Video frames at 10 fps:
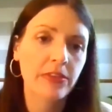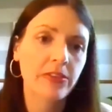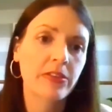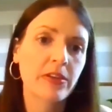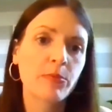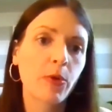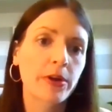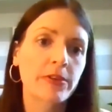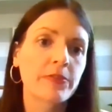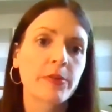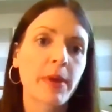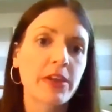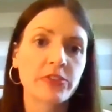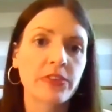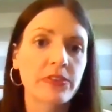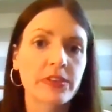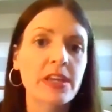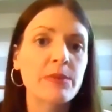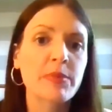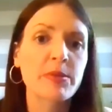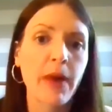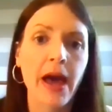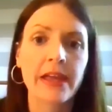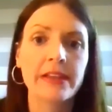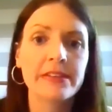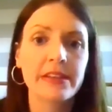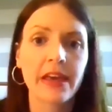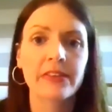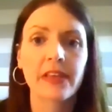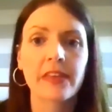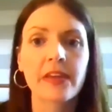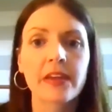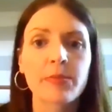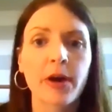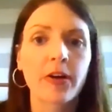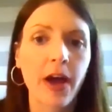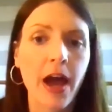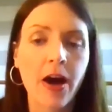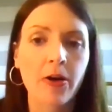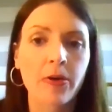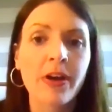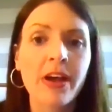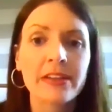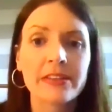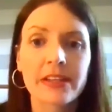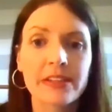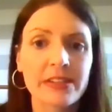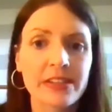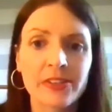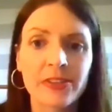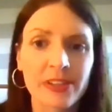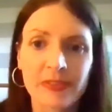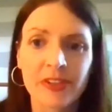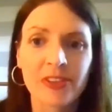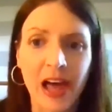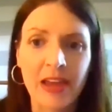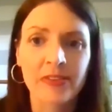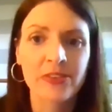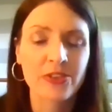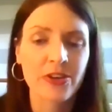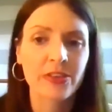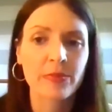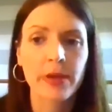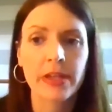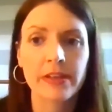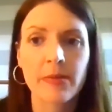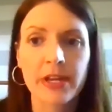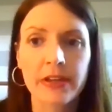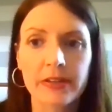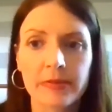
that's important for patients to keep in mind as they think about how to continue to live their lives during the pandemic?